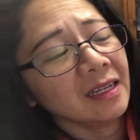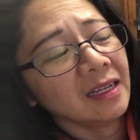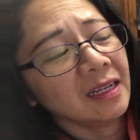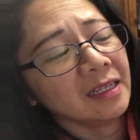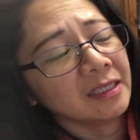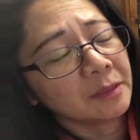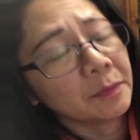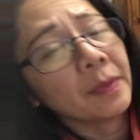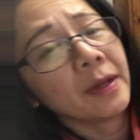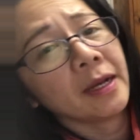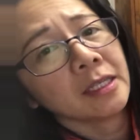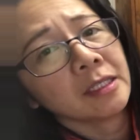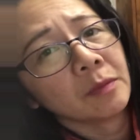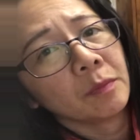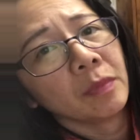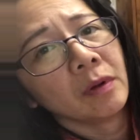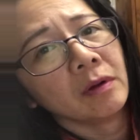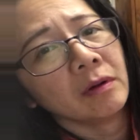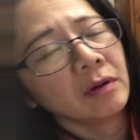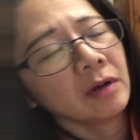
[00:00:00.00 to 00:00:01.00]
as
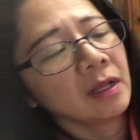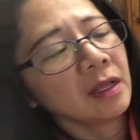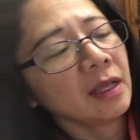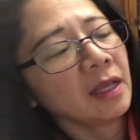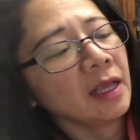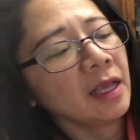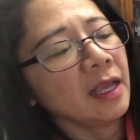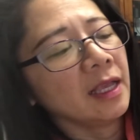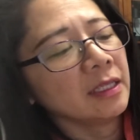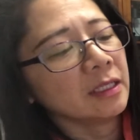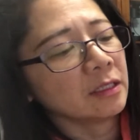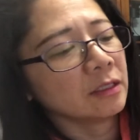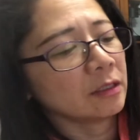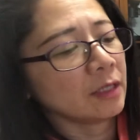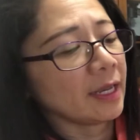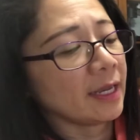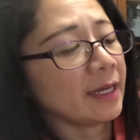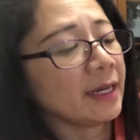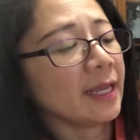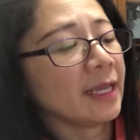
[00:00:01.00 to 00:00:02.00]
possible,
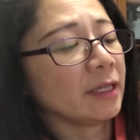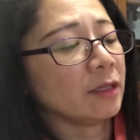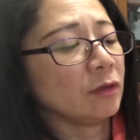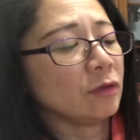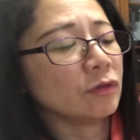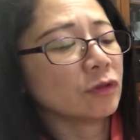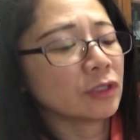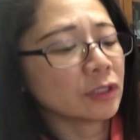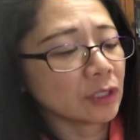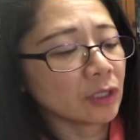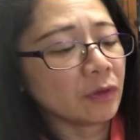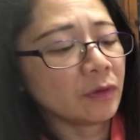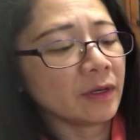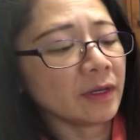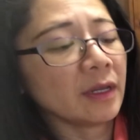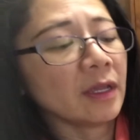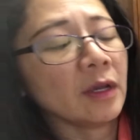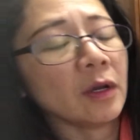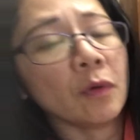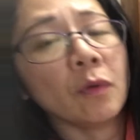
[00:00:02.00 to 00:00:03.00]
and then you sew
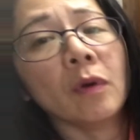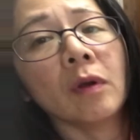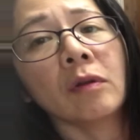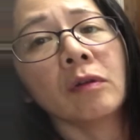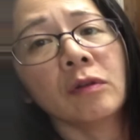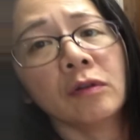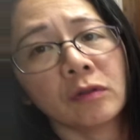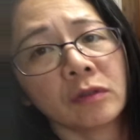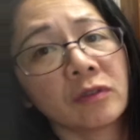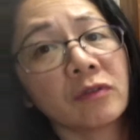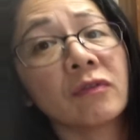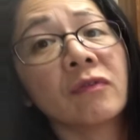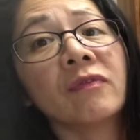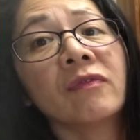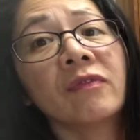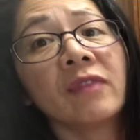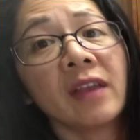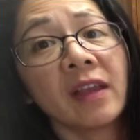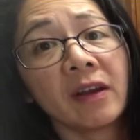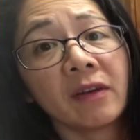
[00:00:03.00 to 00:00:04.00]
it. Well, it looks
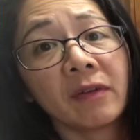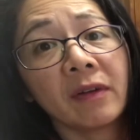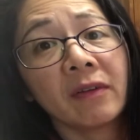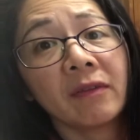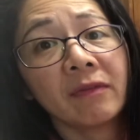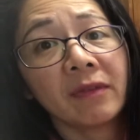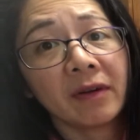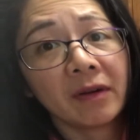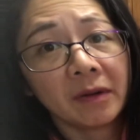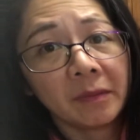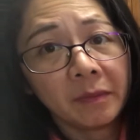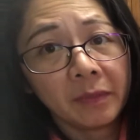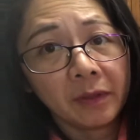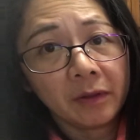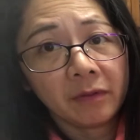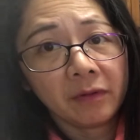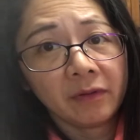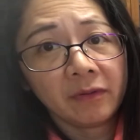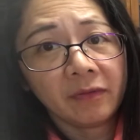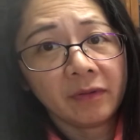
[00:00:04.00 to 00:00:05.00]
very, very
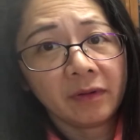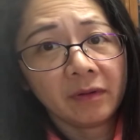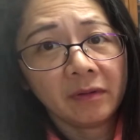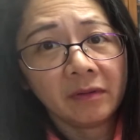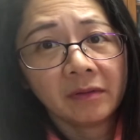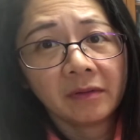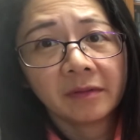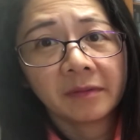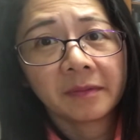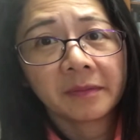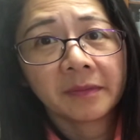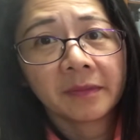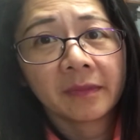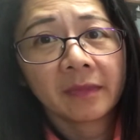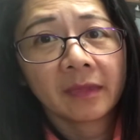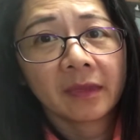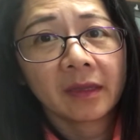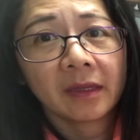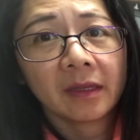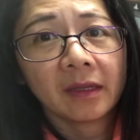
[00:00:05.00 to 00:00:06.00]
beautiful.
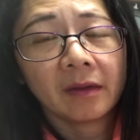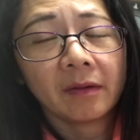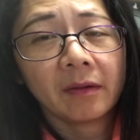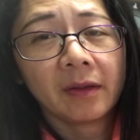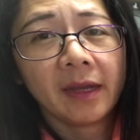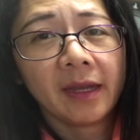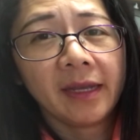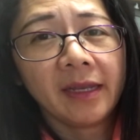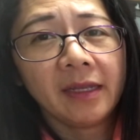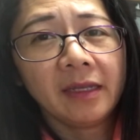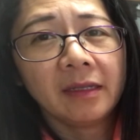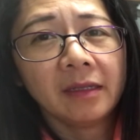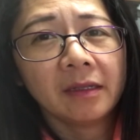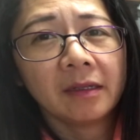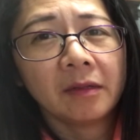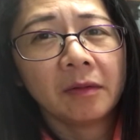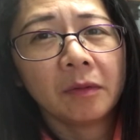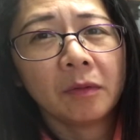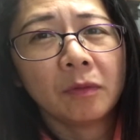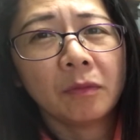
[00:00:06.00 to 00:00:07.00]
Okay,
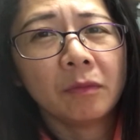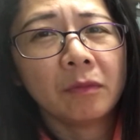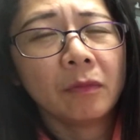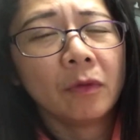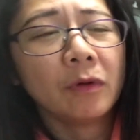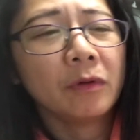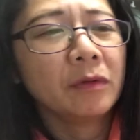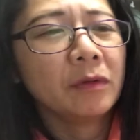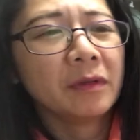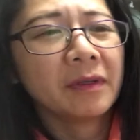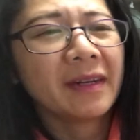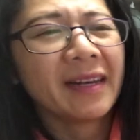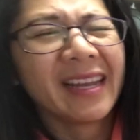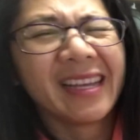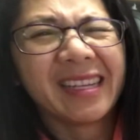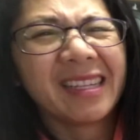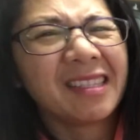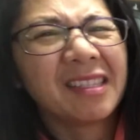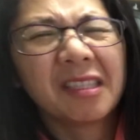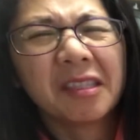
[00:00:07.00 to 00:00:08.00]
won't look
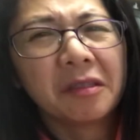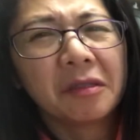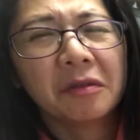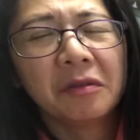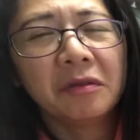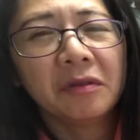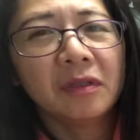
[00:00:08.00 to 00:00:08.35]
like too